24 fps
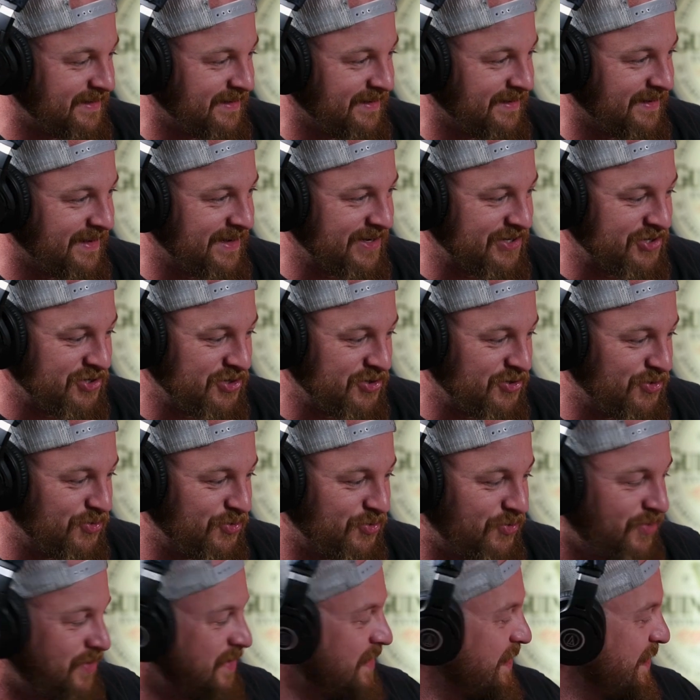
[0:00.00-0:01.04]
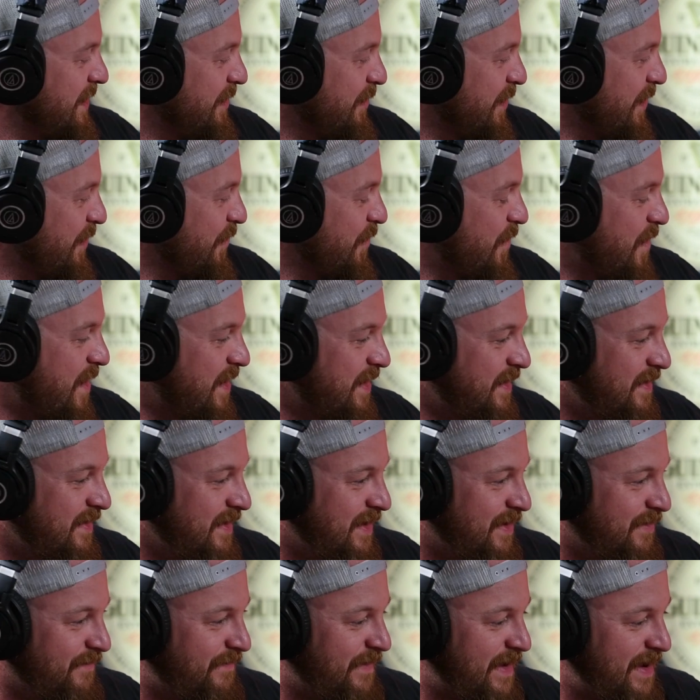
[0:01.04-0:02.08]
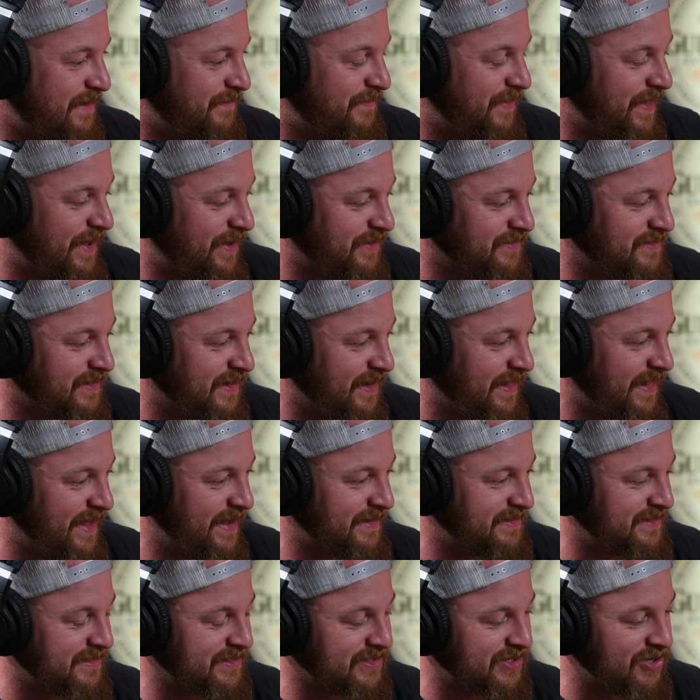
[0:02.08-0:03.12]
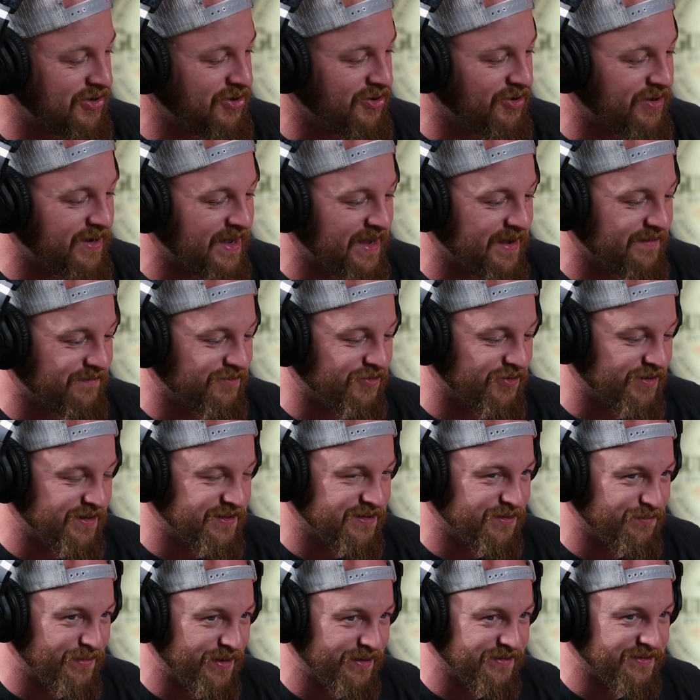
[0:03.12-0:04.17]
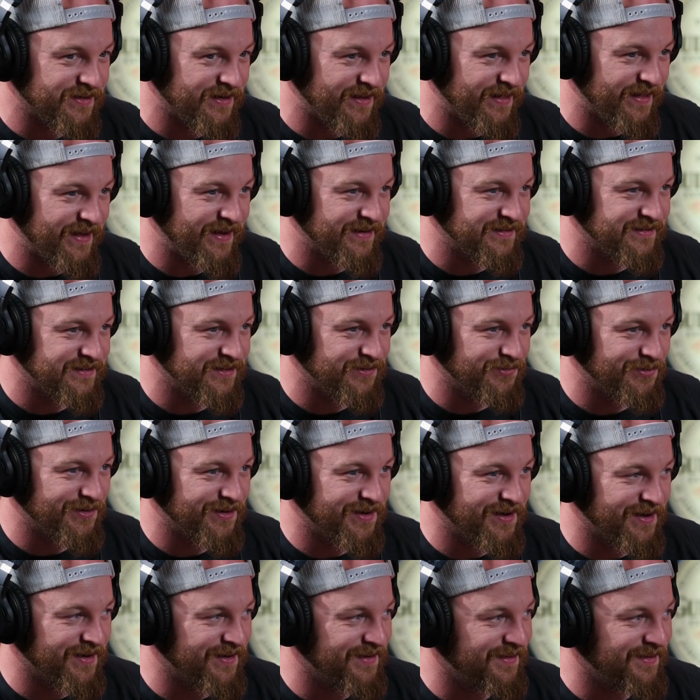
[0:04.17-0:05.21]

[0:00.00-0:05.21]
issue where 1 in 5,000 glasses could have trace amounts of glass that would cut